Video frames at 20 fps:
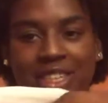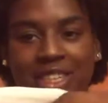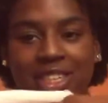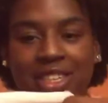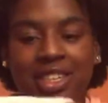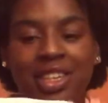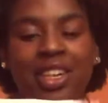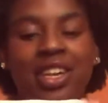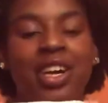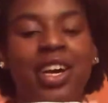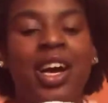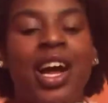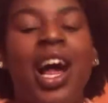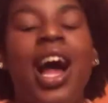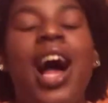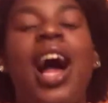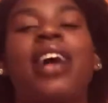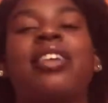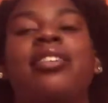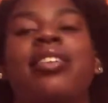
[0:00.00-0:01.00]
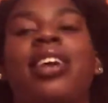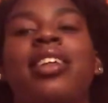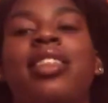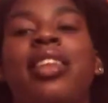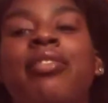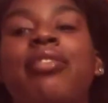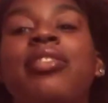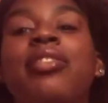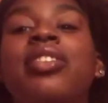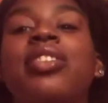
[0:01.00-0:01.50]
in it, acts like
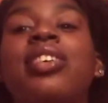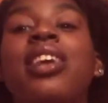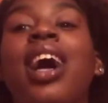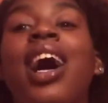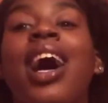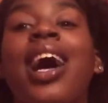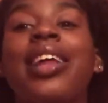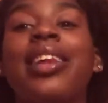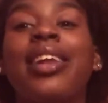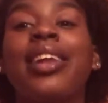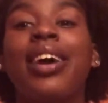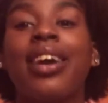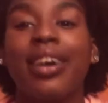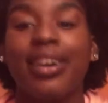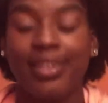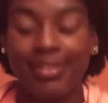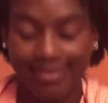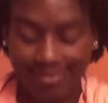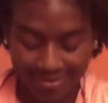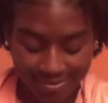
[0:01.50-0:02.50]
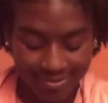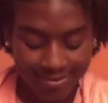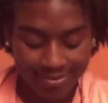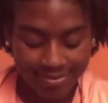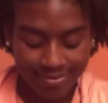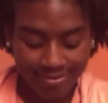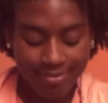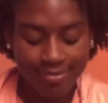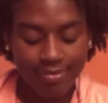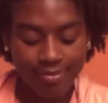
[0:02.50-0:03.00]
the vagina.
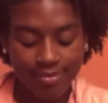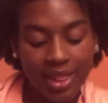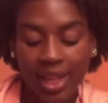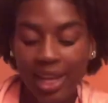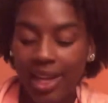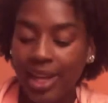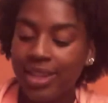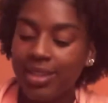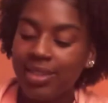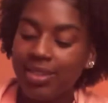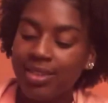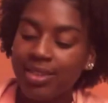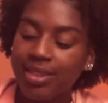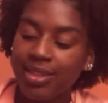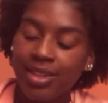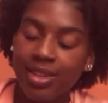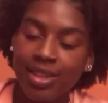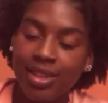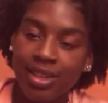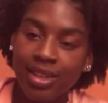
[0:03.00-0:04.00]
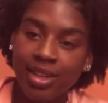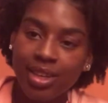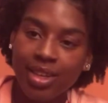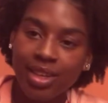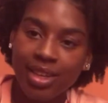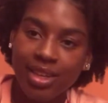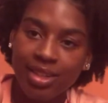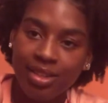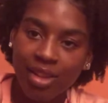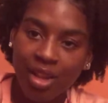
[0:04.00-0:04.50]
And this
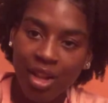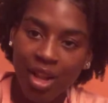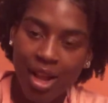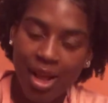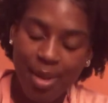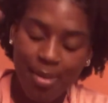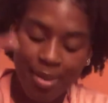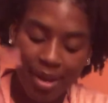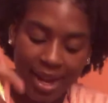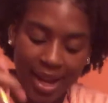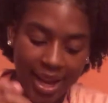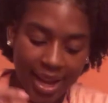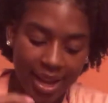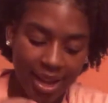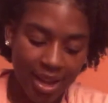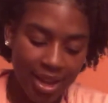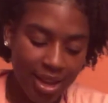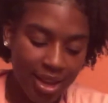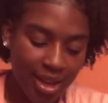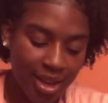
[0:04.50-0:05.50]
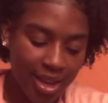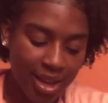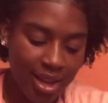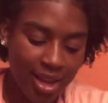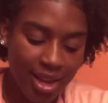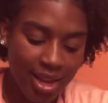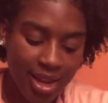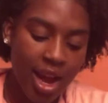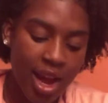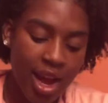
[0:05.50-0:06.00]
is the lubricant.
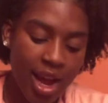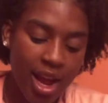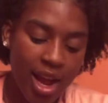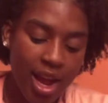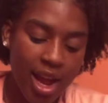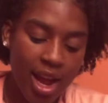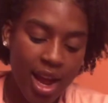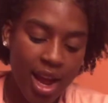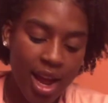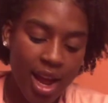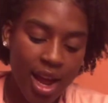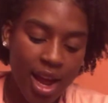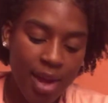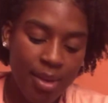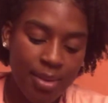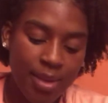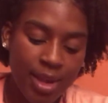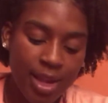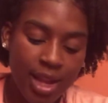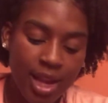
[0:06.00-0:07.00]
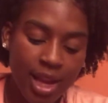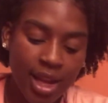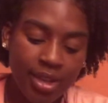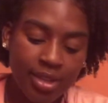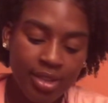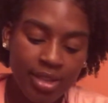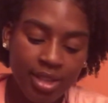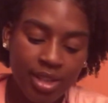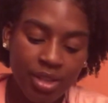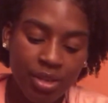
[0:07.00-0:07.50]
I'm
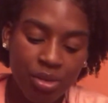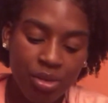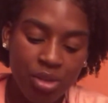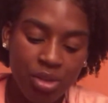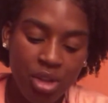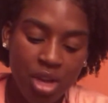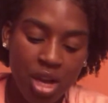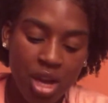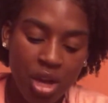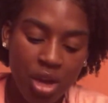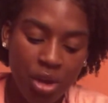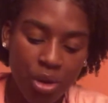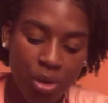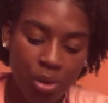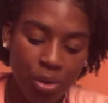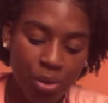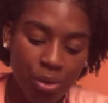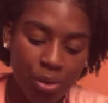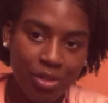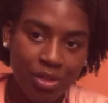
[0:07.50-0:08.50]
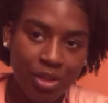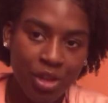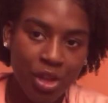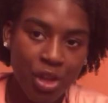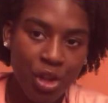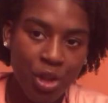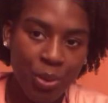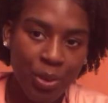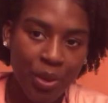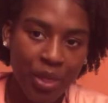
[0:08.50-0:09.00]
guessing you know what else to
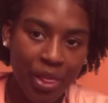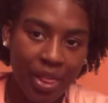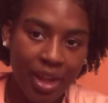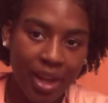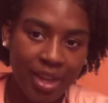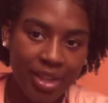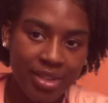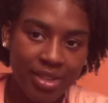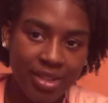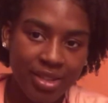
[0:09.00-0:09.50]
do with this.